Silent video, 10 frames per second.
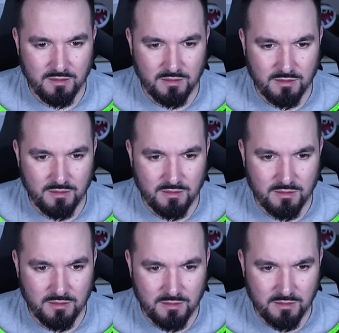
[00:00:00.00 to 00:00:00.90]

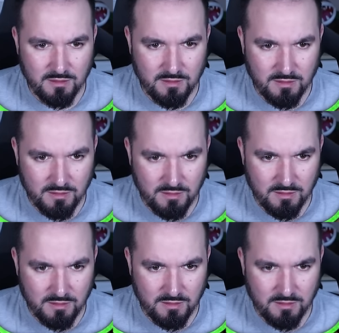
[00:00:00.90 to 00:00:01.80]

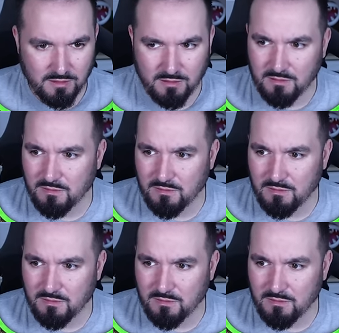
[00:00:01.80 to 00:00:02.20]
(silence)